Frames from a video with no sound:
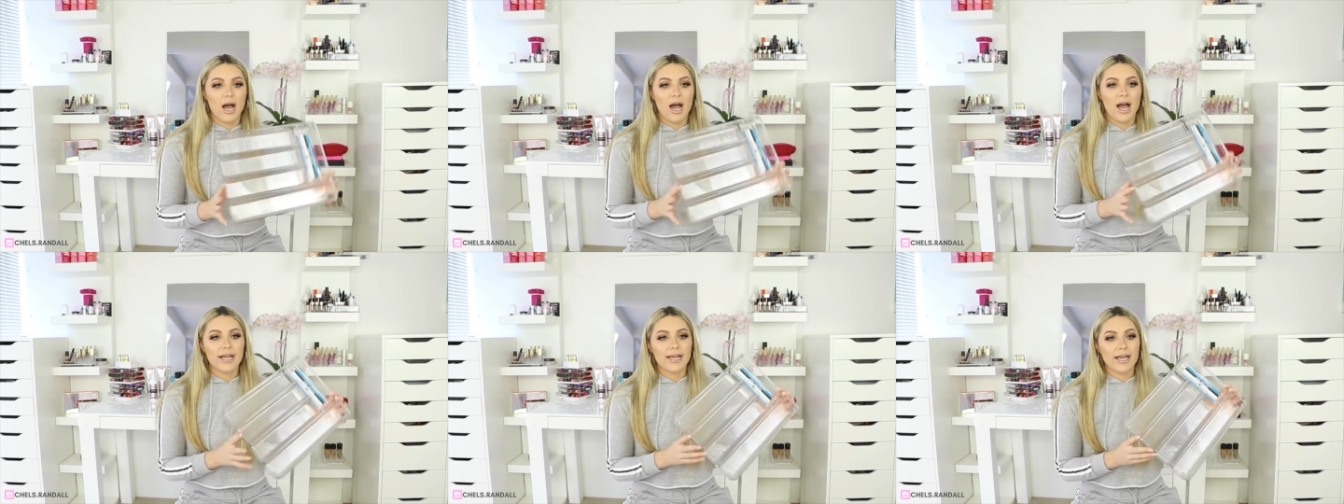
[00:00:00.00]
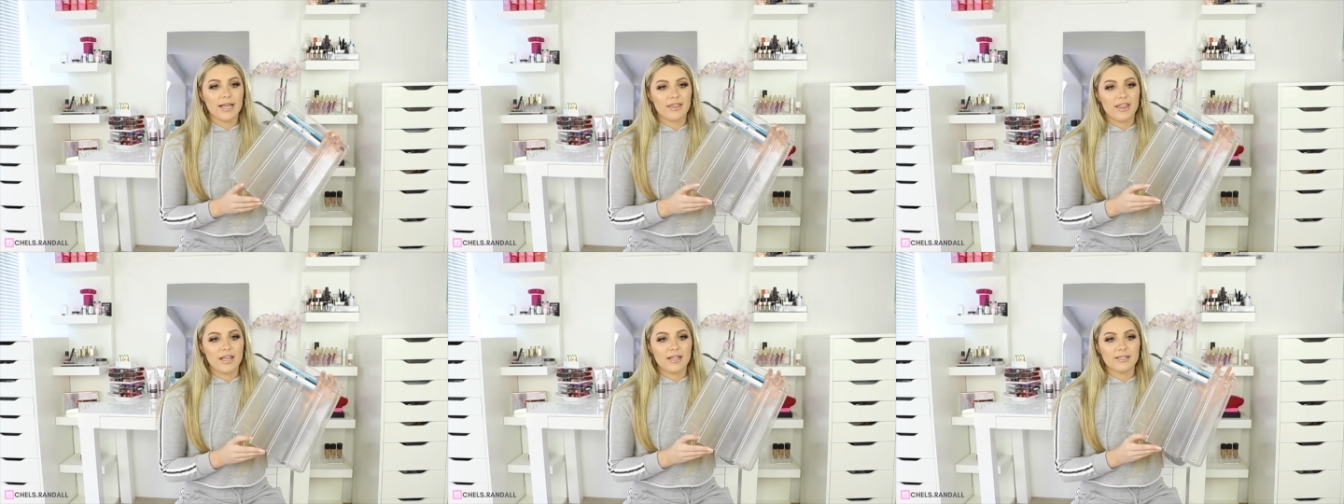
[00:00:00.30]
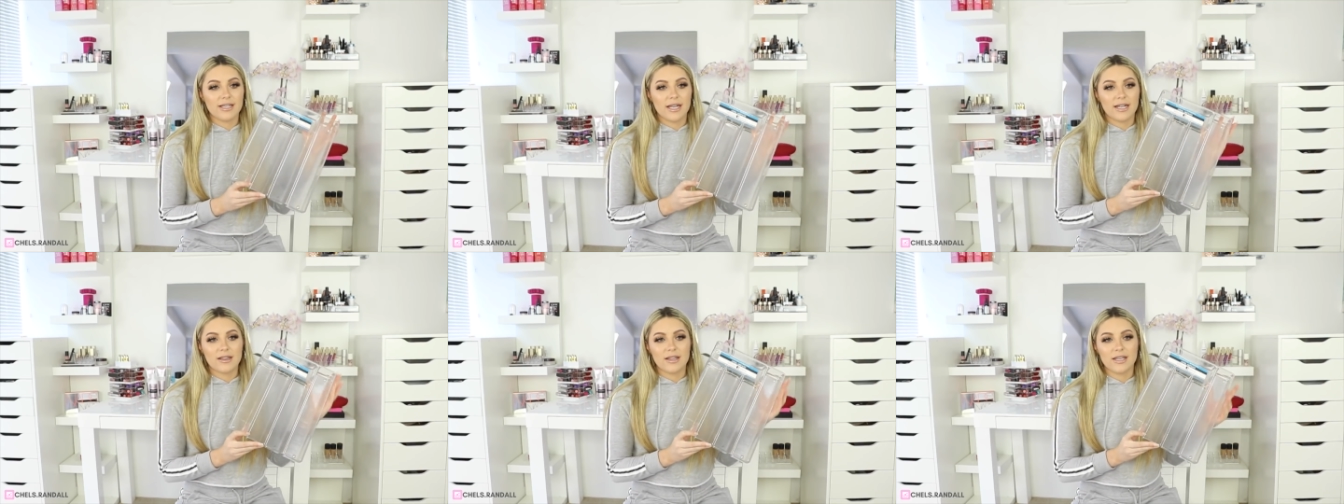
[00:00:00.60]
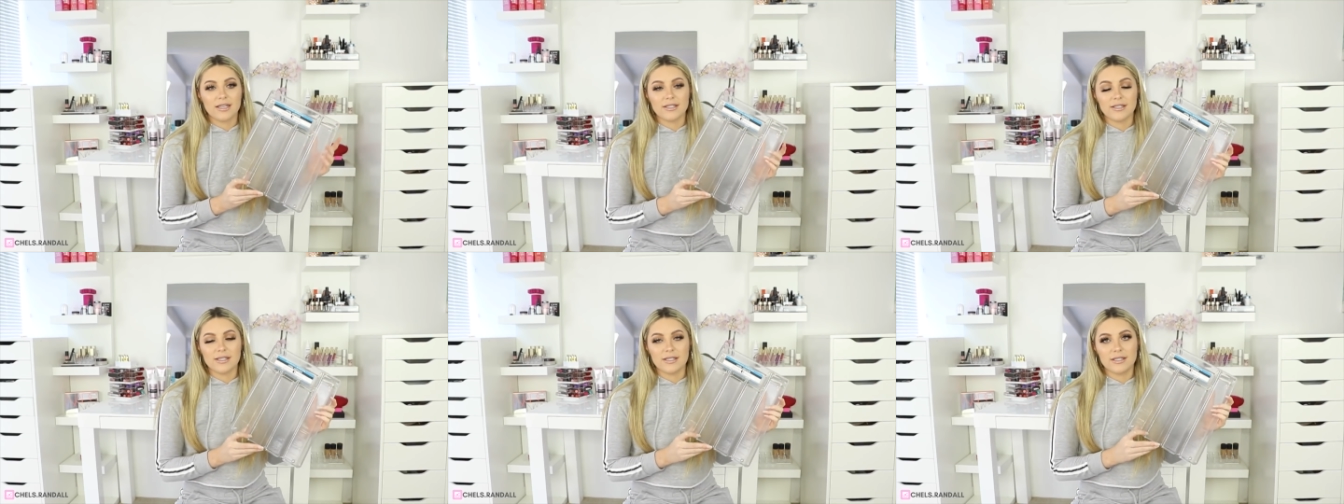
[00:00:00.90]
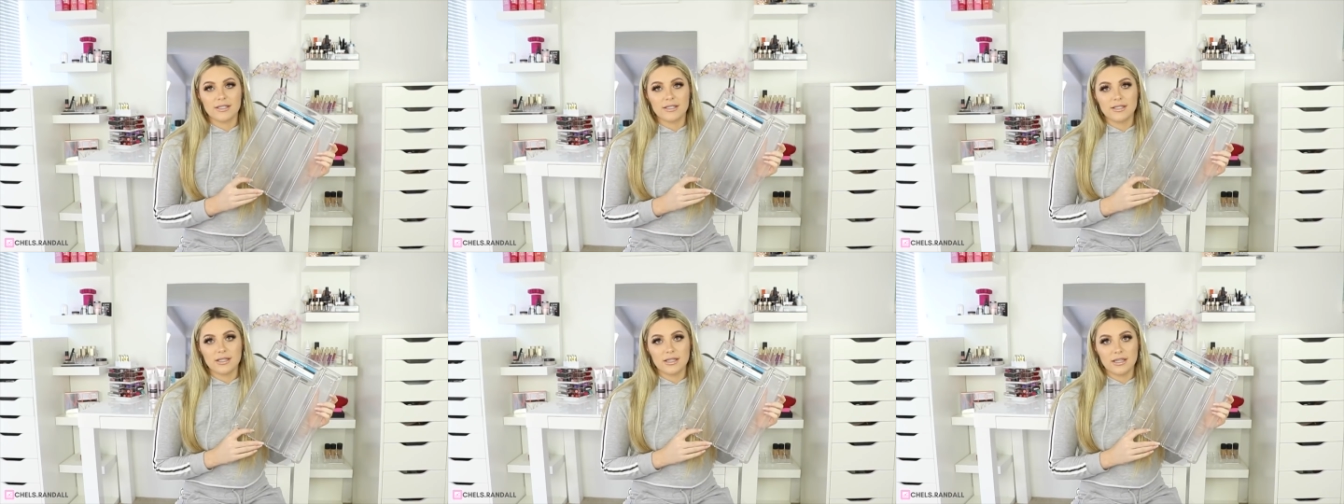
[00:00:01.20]
I get things like this.
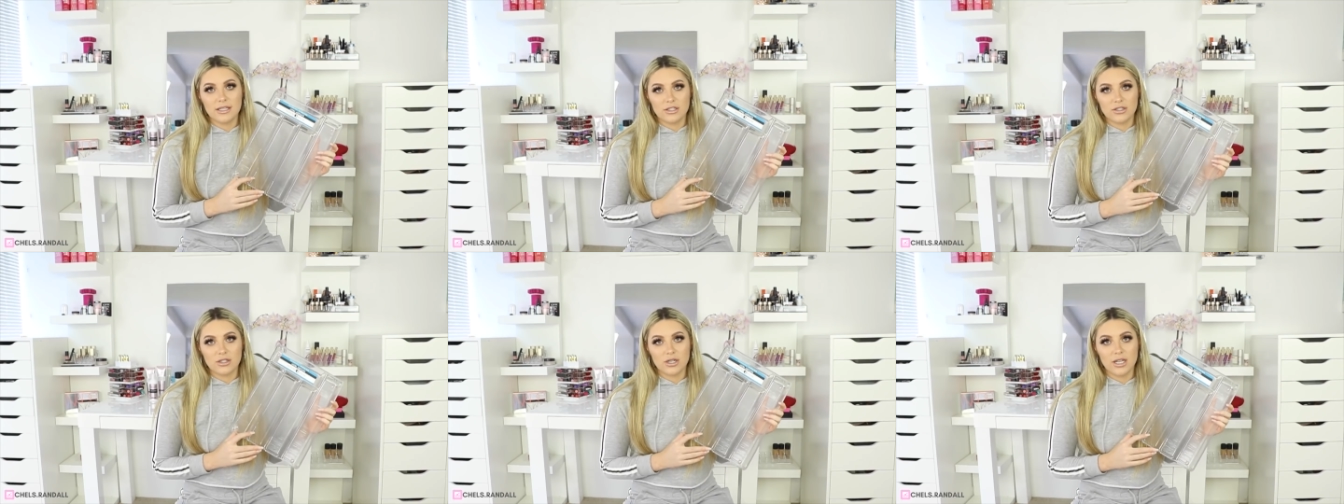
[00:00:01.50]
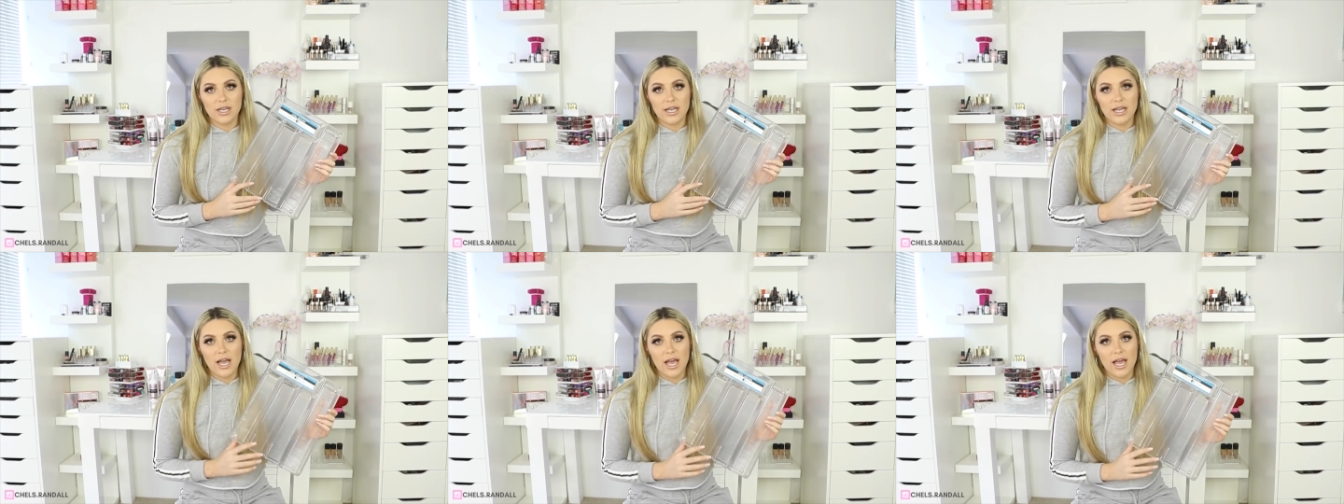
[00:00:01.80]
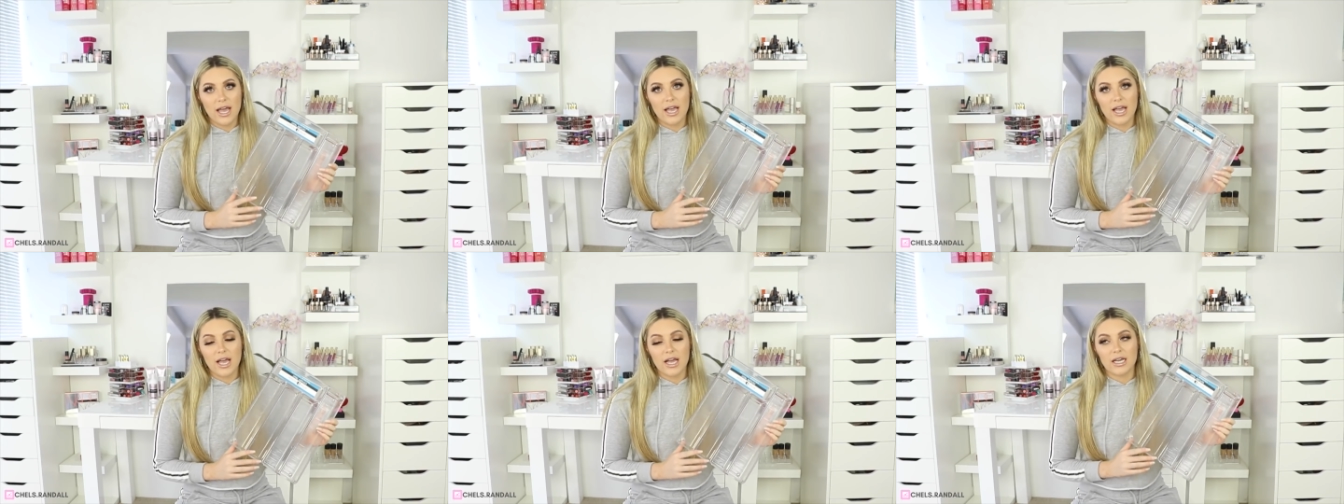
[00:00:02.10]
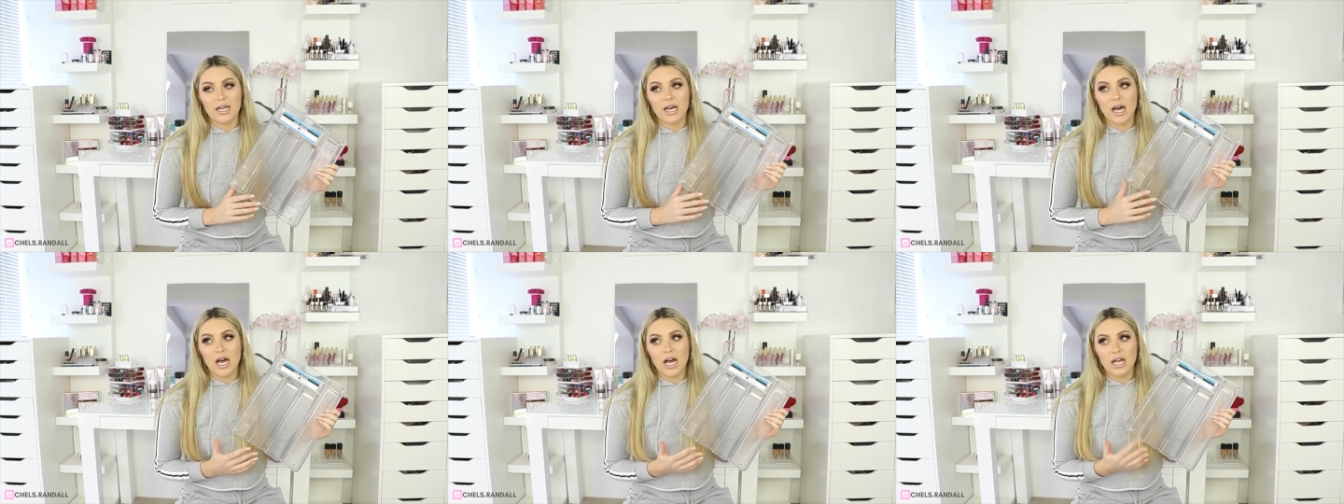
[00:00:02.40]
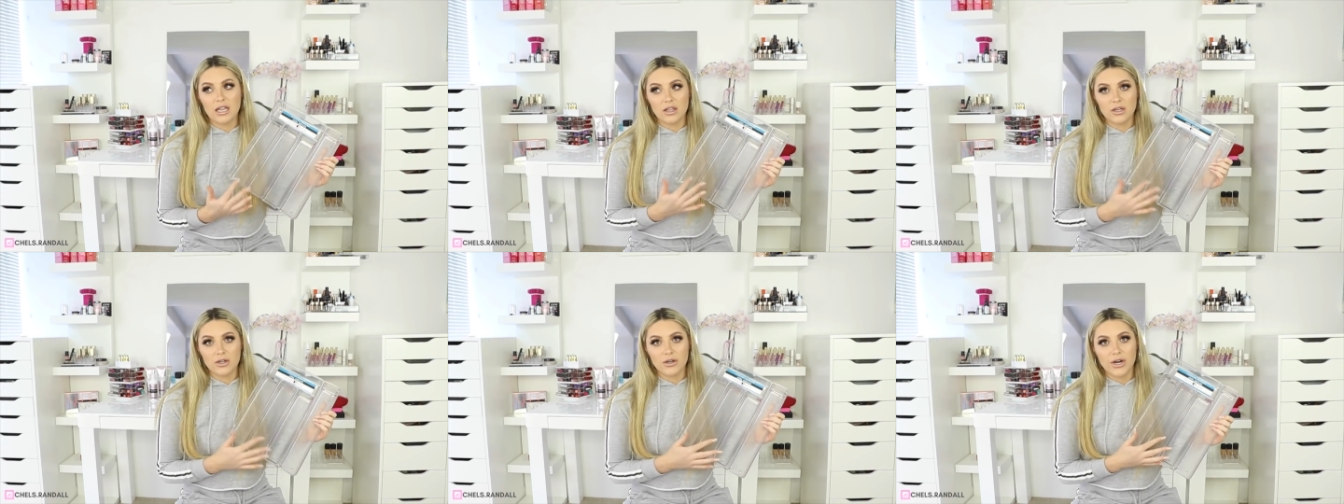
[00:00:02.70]
This is literally a
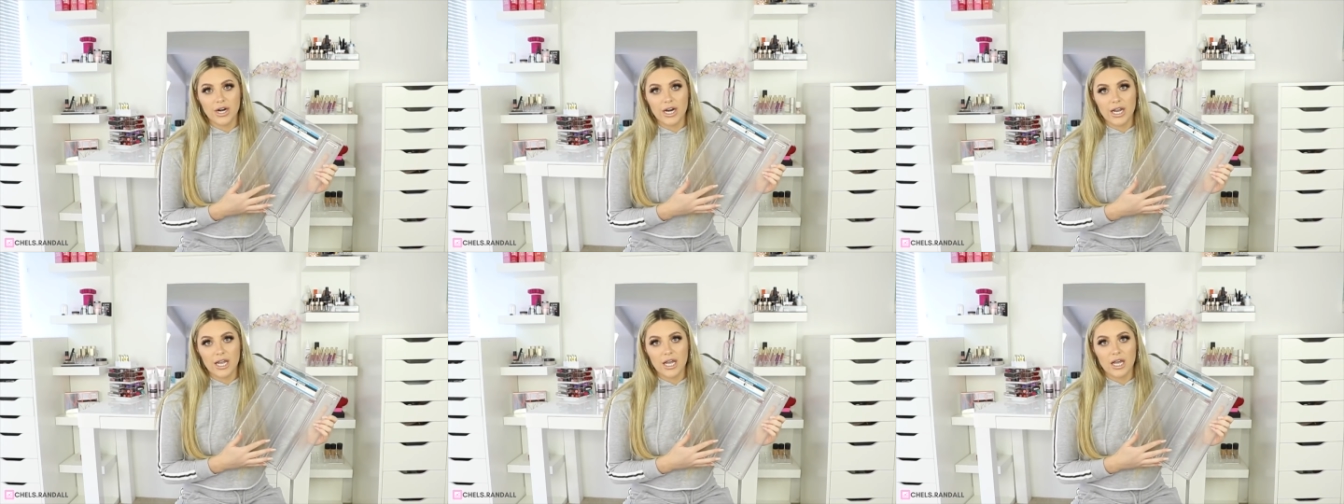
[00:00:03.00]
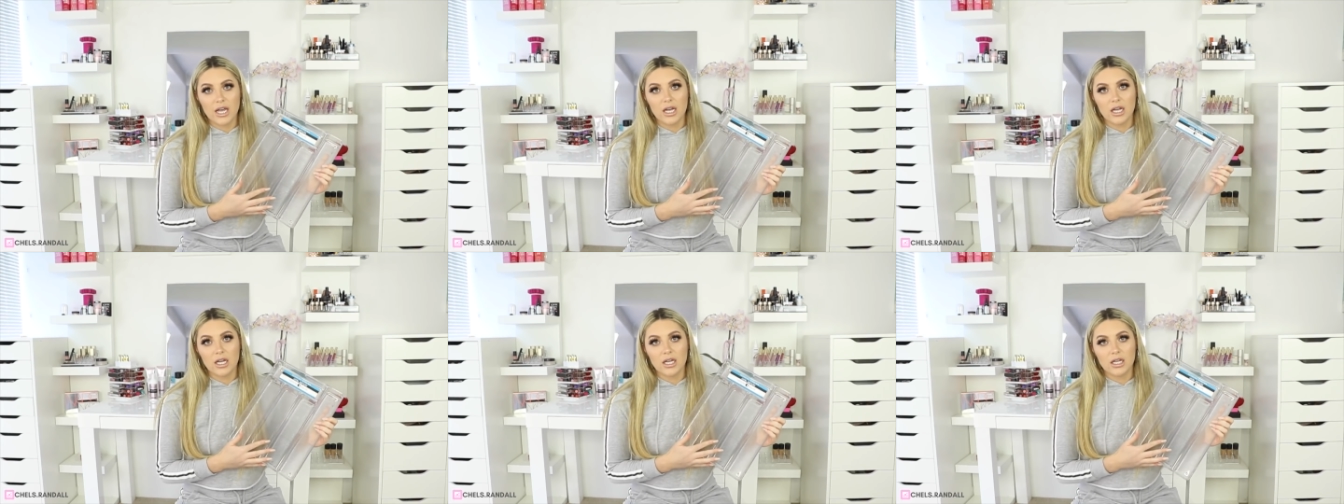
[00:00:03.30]
cutlery